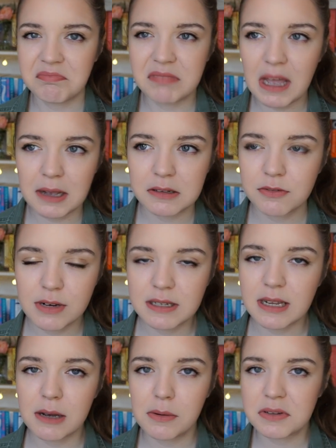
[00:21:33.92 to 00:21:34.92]
that
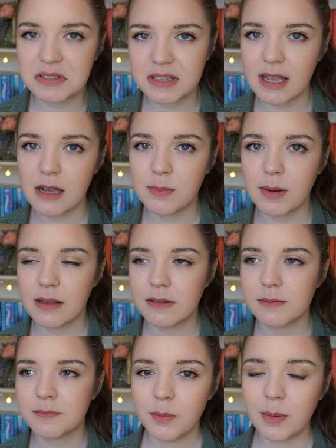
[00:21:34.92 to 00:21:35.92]
freaked out or scared by
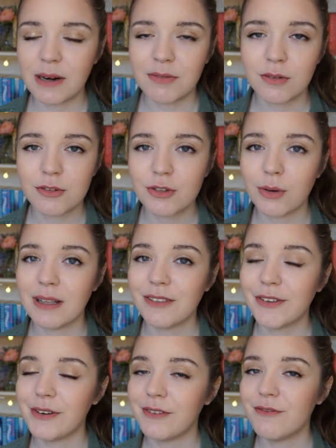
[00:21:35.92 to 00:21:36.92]
them, but I thought Joe Hill
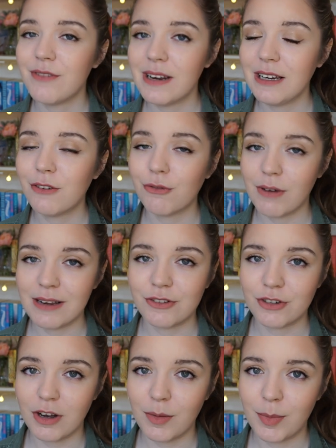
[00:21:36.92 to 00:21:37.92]
done a really great
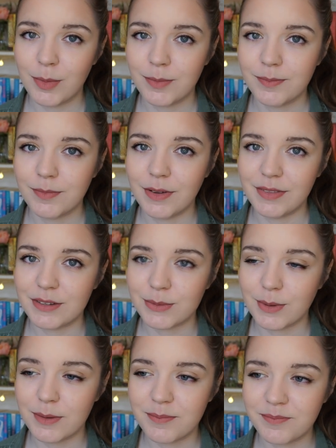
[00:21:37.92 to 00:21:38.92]
job on this
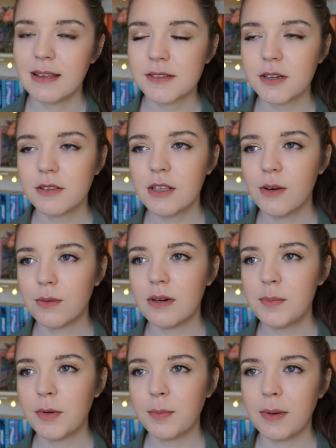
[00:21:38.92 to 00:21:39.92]
one. It's not the
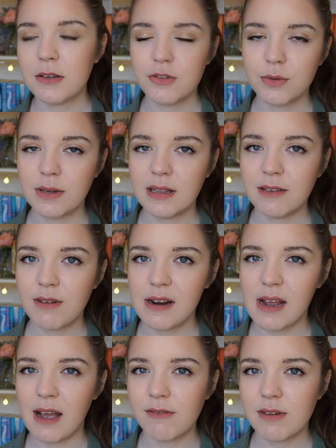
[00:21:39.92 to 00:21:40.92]
only book by Joe Hill I've
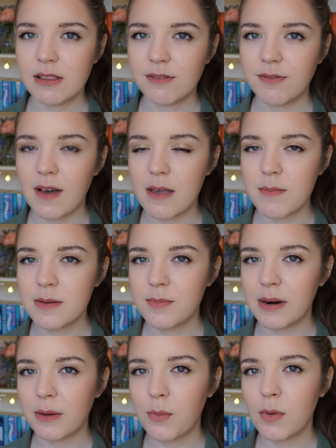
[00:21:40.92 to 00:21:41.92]
read. I have read The Fireman,
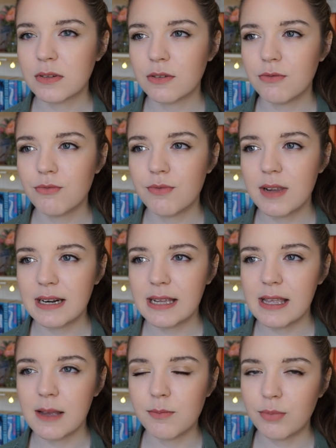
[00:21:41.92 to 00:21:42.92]
but I wasn't
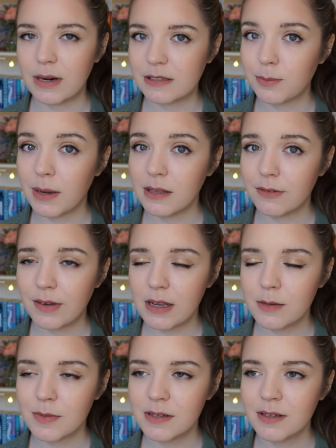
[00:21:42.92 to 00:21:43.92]
really impressed by The
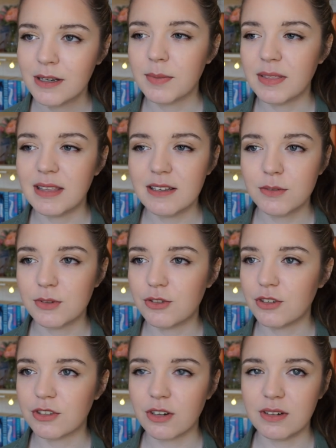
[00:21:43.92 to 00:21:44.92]
Fireman, but this was
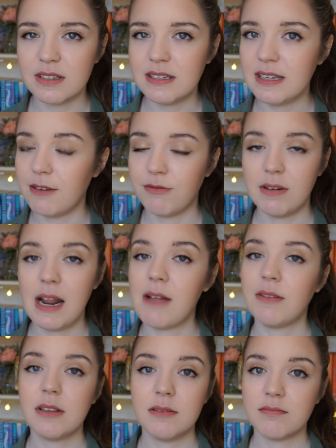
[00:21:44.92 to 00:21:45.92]
just on a different
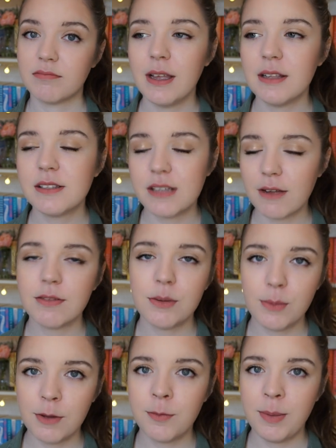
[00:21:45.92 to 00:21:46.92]
level. It's definitely
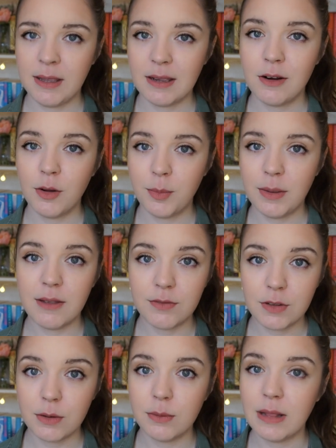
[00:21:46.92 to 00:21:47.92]
worth picking up if
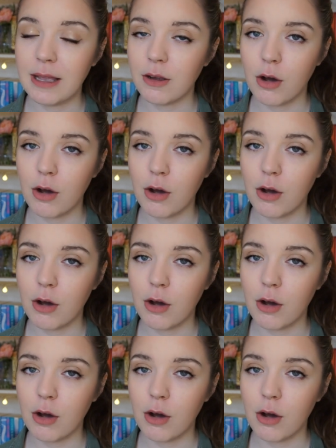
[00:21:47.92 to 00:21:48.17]
you like